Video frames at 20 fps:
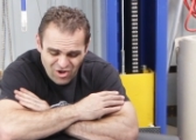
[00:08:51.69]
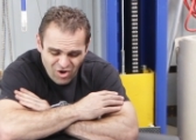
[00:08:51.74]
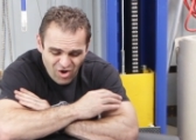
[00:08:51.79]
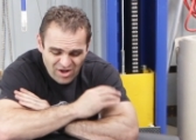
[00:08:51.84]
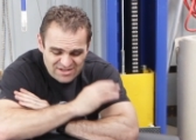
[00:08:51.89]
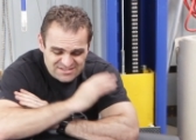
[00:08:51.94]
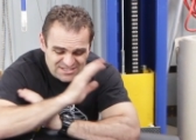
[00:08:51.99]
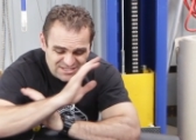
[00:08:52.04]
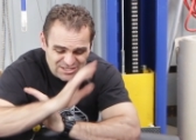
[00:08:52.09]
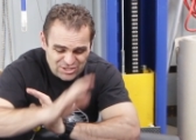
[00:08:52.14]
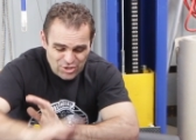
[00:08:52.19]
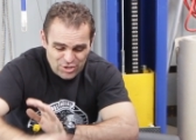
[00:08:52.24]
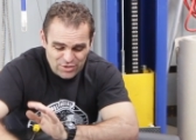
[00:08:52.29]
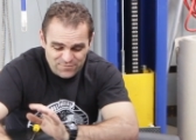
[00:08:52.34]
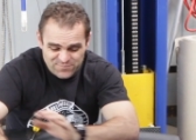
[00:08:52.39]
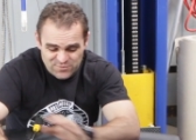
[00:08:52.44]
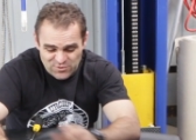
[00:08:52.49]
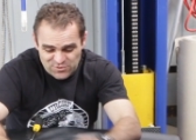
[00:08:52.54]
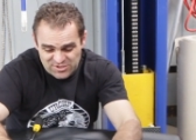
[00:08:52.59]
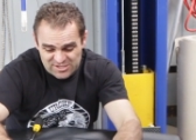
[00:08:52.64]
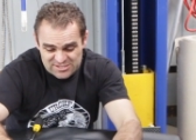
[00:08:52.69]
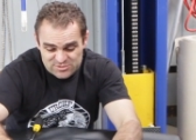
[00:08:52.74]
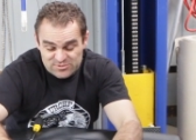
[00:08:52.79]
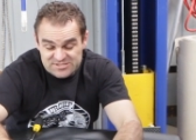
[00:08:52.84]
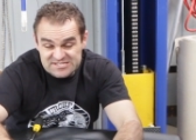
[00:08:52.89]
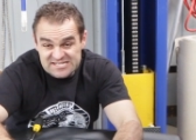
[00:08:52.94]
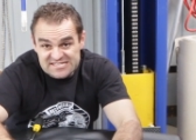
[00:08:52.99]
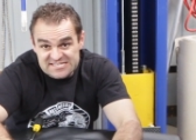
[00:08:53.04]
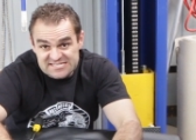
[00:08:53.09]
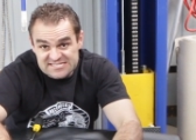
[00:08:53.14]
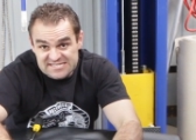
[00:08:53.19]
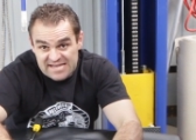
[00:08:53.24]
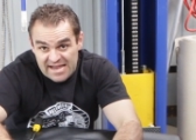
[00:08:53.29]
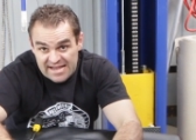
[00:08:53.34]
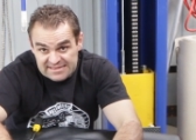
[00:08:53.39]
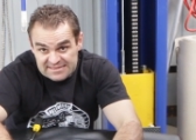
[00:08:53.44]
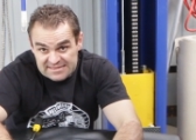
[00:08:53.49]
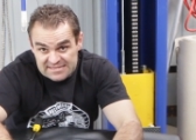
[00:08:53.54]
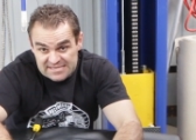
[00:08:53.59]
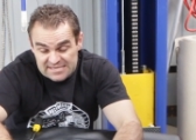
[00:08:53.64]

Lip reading: I did learn a few things. We did set